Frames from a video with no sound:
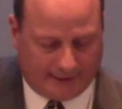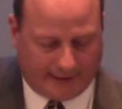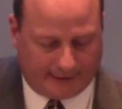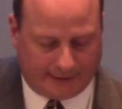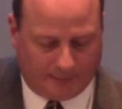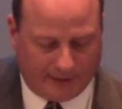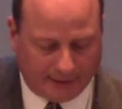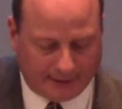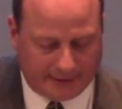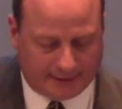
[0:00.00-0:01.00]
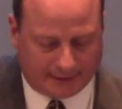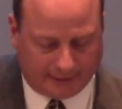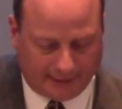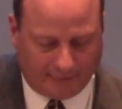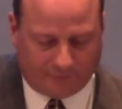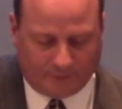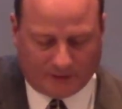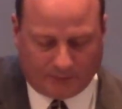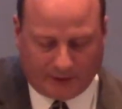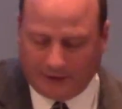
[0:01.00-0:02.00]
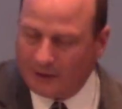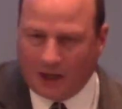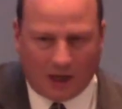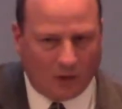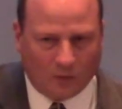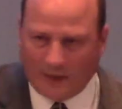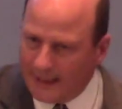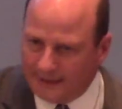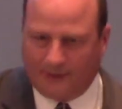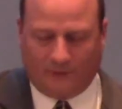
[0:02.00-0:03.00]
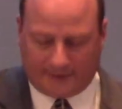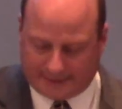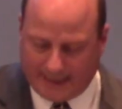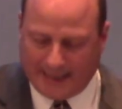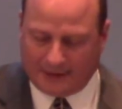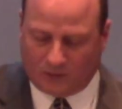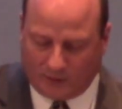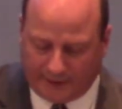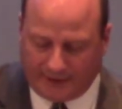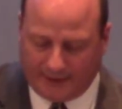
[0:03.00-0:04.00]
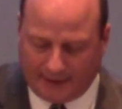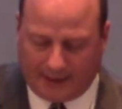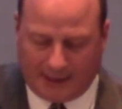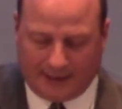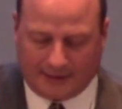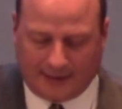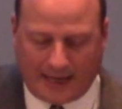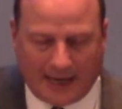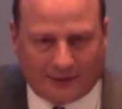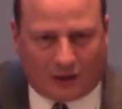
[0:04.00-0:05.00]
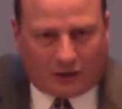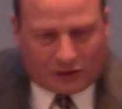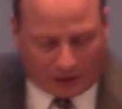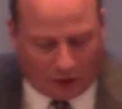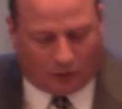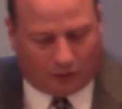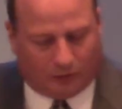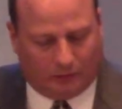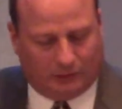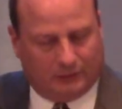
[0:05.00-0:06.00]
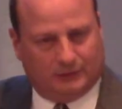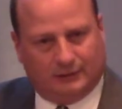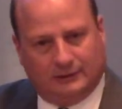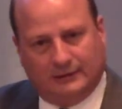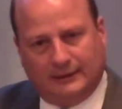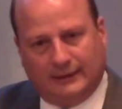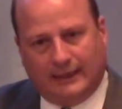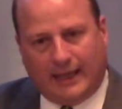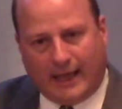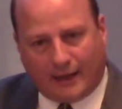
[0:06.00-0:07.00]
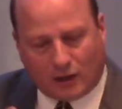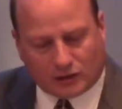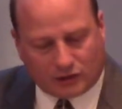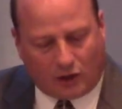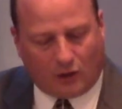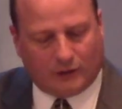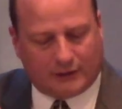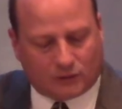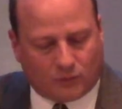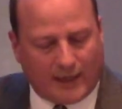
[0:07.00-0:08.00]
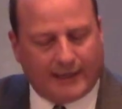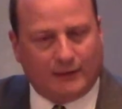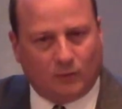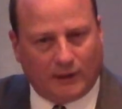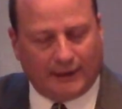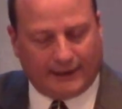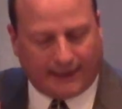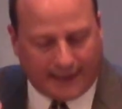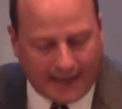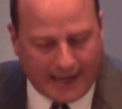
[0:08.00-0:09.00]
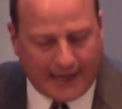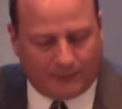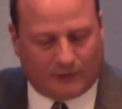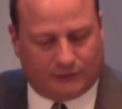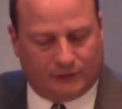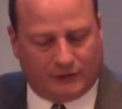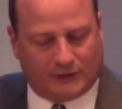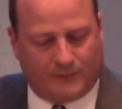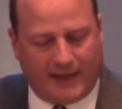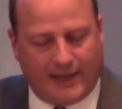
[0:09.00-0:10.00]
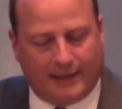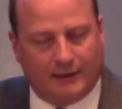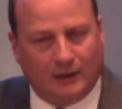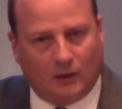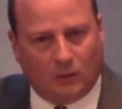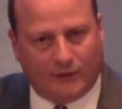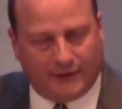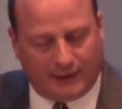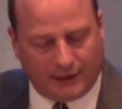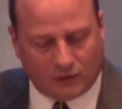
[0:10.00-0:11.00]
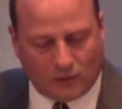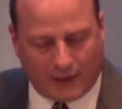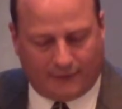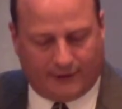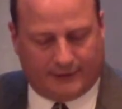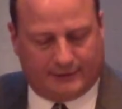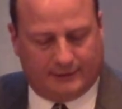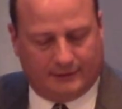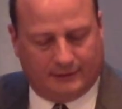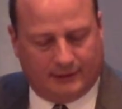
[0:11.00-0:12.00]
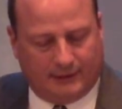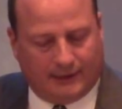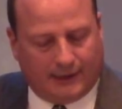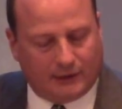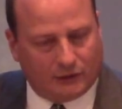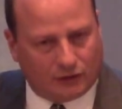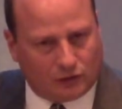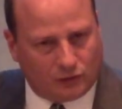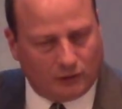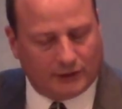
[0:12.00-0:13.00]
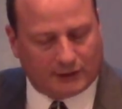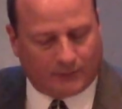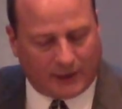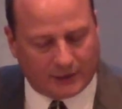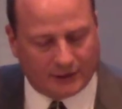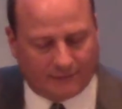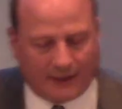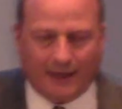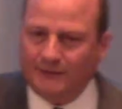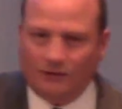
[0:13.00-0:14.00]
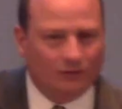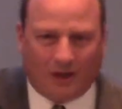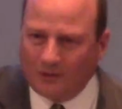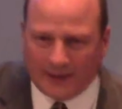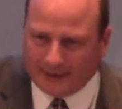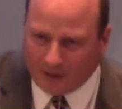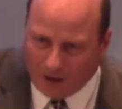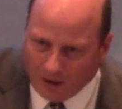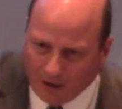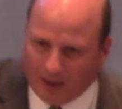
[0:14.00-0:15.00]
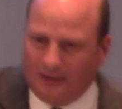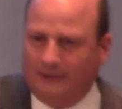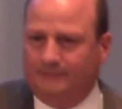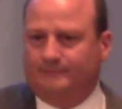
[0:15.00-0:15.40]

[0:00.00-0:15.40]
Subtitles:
that the ability to live from spirit already resides within us as our soul. And our soul is ready, willing, and able to expand within each one of us into the true expression of God that you already are.